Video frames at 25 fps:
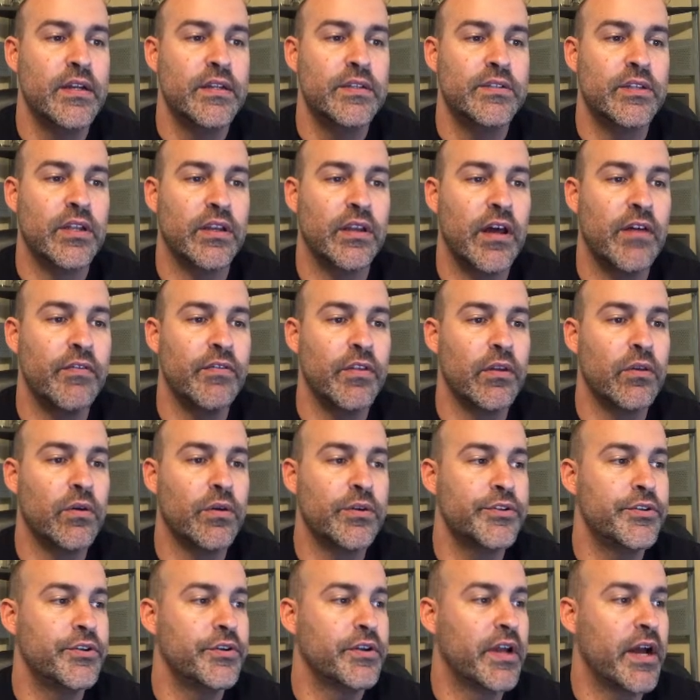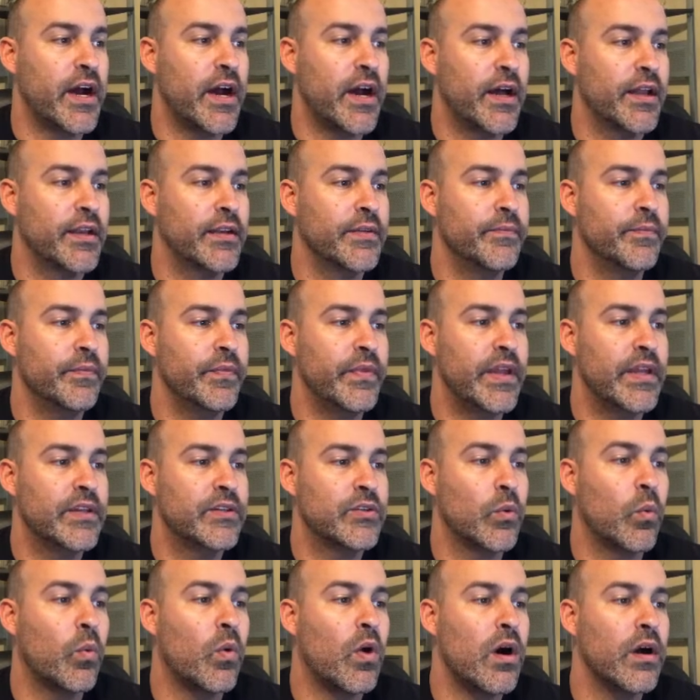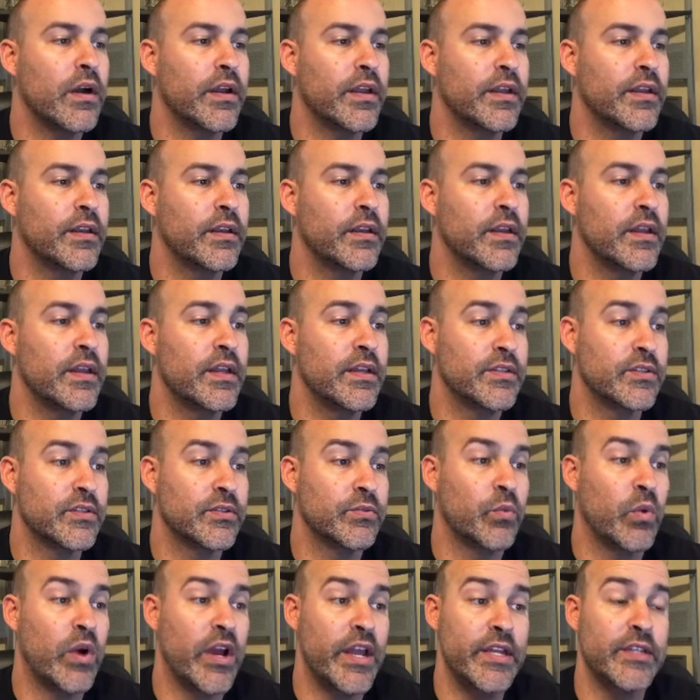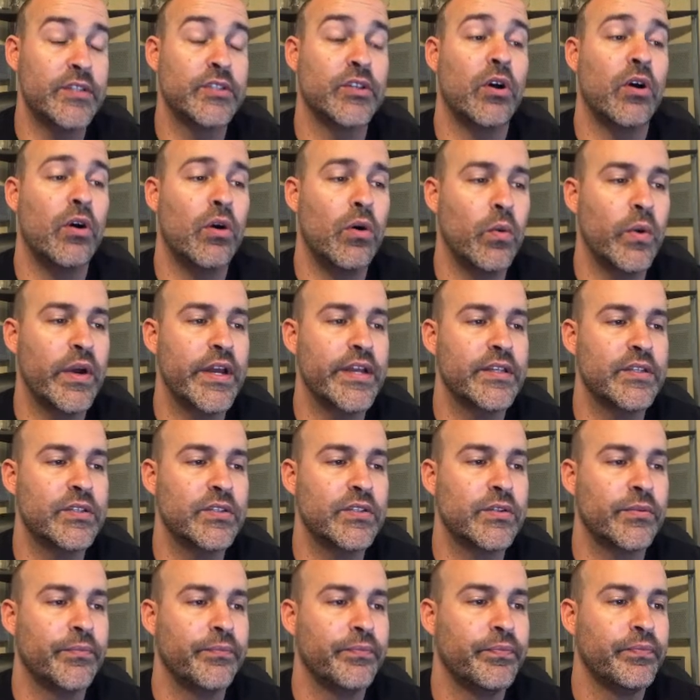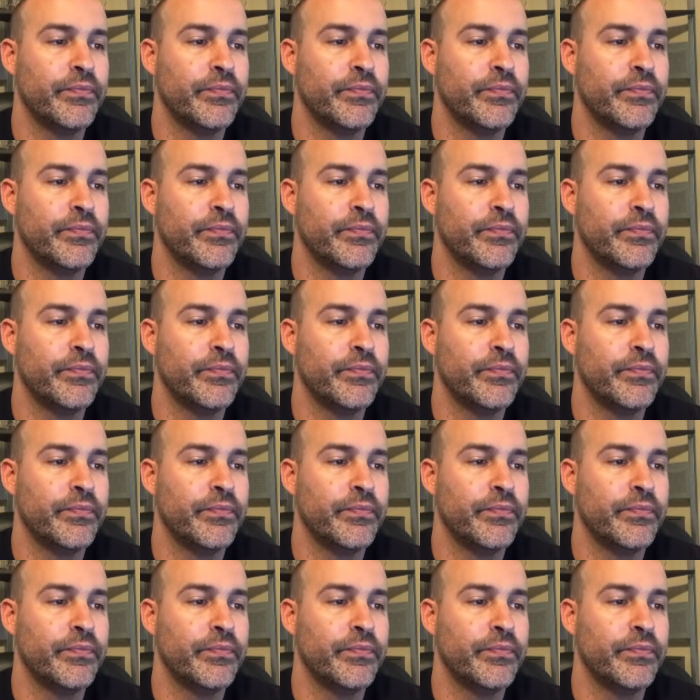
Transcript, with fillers: to love the Lord your God and to walk in his ways always,